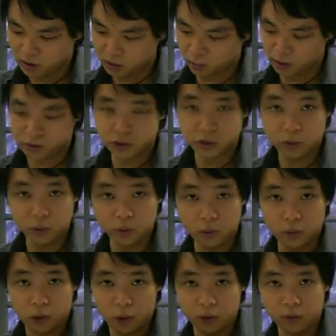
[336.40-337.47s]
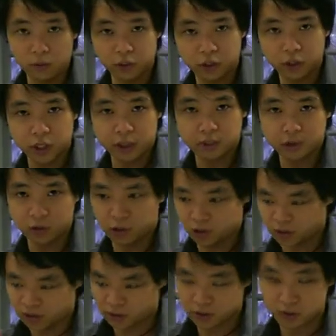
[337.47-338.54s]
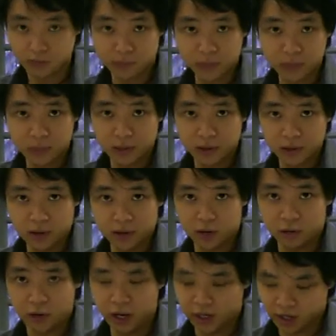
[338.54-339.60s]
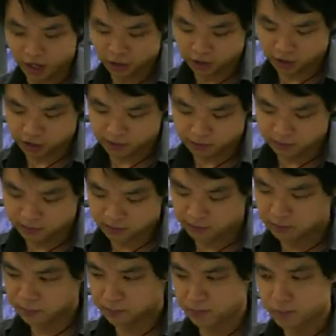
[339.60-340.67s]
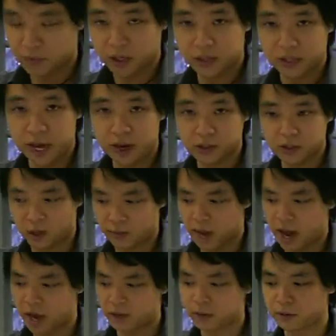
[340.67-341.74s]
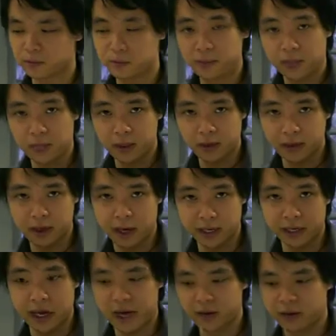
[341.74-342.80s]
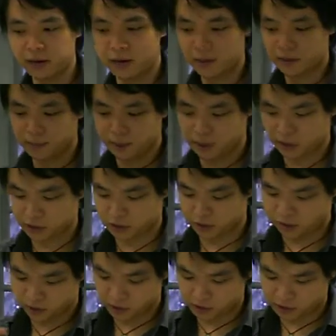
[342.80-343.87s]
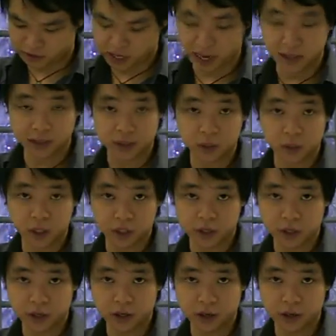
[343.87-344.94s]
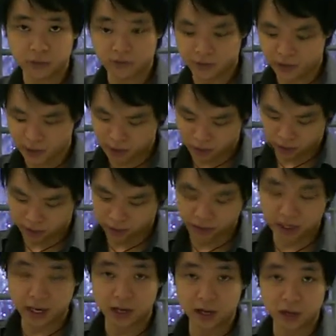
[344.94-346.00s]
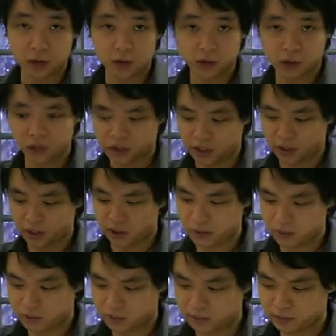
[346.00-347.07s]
with two oval-shaped circles of radiation. And that is our pattern. Again, because of our sine expression here. When theta goes to 0,